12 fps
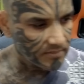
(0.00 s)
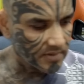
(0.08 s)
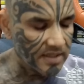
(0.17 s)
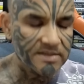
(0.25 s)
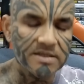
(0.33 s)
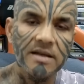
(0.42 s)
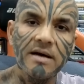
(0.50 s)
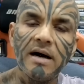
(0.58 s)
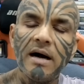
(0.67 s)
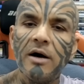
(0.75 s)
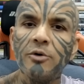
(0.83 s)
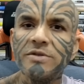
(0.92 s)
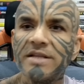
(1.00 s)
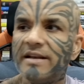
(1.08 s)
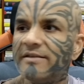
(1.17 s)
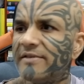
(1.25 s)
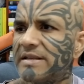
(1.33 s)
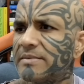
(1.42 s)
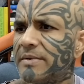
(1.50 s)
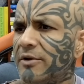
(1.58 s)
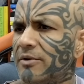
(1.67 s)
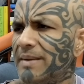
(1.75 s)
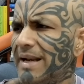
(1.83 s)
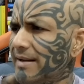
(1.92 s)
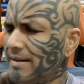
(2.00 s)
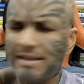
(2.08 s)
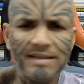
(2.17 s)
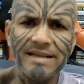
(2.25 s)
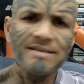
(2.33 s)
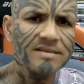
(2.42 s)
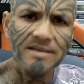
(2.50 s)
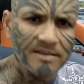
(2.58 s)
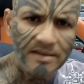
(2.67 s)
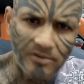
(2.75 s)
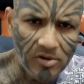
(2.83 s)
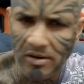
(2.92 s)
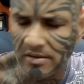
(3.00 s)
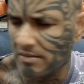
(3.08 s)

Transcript: consider a house an investment, you'll be like, hey, that's nothing wrong.